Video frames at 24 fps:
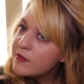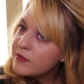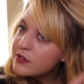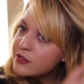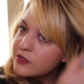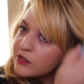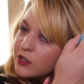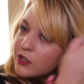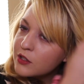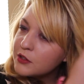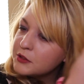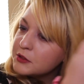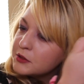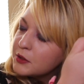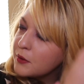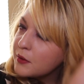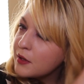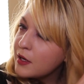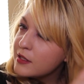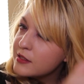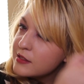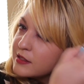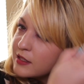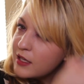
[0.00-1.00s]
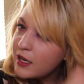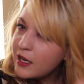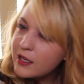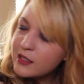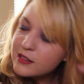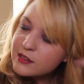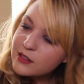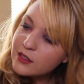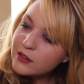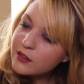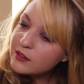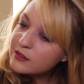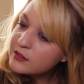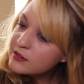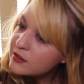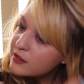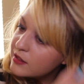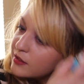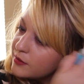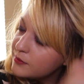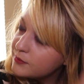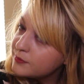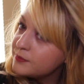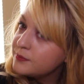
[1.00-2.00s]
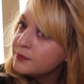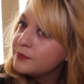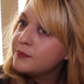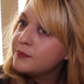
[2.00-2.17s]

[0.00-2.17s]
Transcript: have these curls going on today, so let's see. It